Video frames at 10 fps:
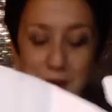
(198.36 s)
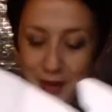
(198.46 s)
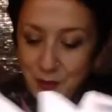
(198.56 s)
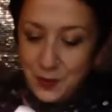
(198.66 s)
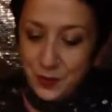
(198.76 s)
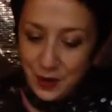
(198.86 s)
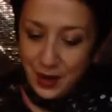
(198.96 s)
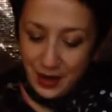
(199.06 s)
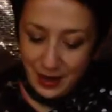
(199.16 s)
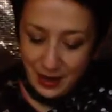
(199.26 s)
whale,
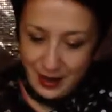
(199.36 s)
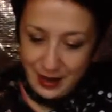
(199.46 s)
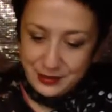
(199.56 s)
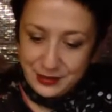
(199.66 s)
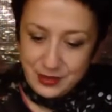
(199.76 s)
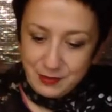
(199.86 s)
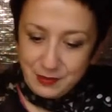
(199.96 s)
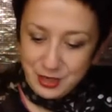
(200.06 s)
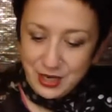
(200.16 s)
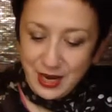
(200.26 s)
and
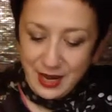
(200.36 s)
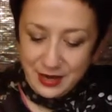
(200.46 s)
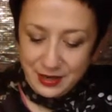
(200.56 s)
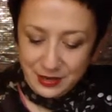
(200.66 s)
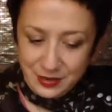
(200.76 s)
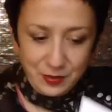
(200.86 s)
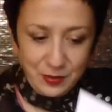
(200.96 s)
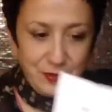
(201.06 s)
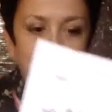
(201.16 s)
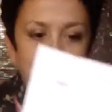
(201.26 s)
she added
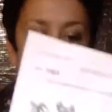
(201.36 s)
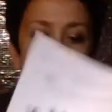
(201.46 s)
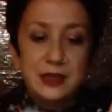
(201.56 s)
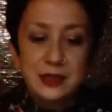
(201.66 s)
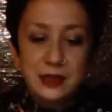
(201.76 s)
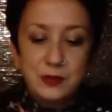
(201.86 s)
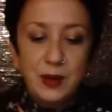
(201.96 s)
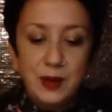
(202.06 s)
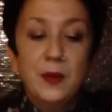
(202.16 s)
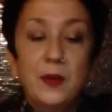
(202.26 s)
all of her things as
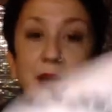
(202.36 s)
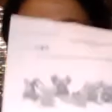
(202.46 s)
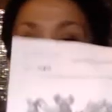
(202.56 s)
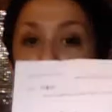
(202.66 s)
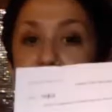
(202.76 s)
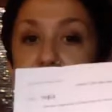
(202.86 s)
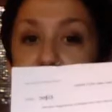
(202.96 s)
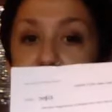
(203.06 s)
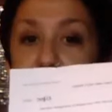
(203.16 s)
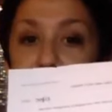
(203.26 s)
well, and she
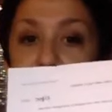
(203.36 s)
did her